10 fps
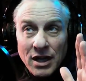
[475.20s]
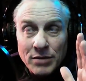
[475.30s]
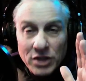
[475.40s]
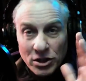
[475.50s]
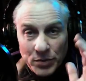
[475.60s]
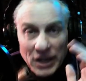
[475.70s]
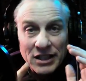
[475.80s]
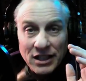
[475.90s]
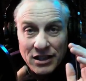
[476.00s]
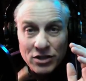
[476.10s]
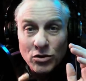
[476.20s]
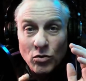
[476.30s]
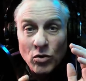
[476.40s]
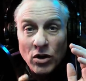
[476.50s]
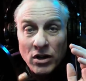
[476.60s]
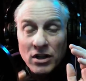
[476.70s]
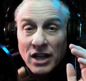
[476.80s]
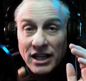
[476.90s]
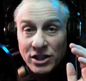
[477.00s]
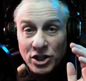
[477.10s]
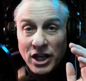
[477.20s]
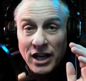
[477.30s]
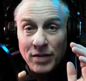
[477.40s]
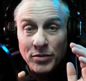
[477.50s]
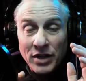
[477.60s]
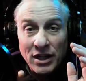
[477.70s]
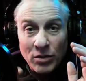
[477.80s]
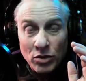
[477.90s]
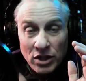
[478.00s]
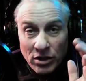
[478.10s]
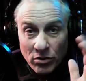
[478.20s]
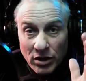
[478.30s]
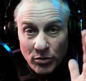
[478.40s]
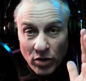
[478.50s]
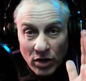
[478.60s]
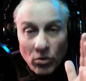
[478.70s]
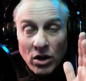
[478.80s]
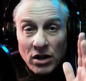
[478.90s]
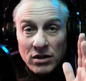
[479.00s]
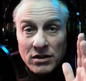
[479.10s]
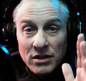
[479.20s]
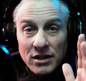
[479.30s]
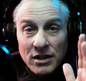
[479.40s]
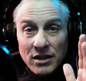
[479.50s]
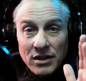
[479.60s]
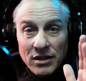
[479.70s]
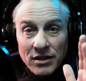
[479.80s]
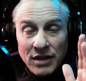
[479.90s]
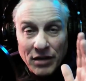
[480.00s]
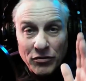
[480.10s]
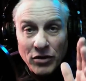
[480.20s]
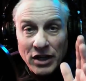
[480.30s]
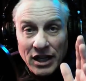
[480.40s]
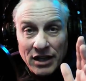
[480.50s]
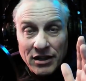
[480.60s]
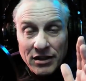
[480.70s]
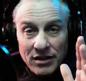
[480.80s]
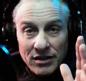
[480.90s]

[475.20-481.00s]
I'm suspecting this will work like a champ, and it will literally brick wall that front end